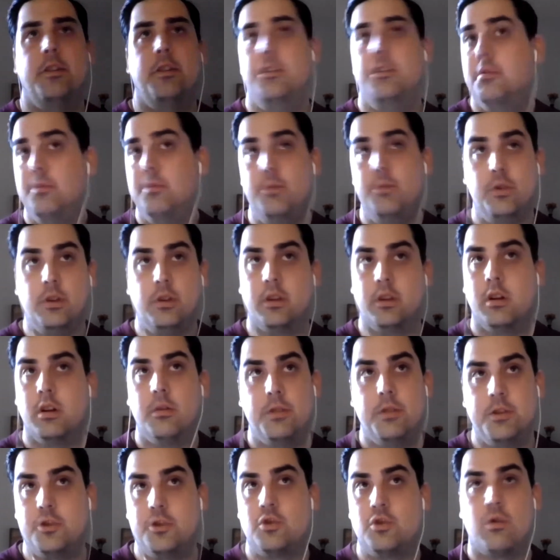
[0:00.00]
you could
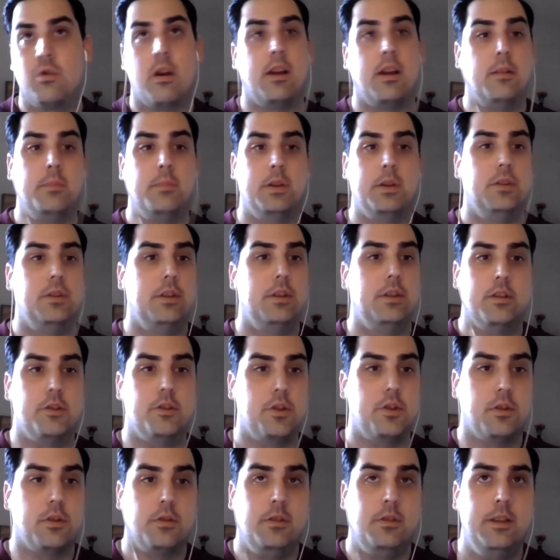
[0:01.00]
always try and build it
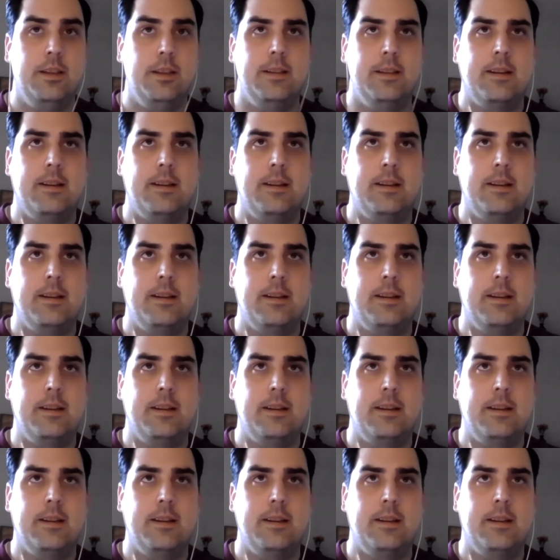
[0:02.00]
internally.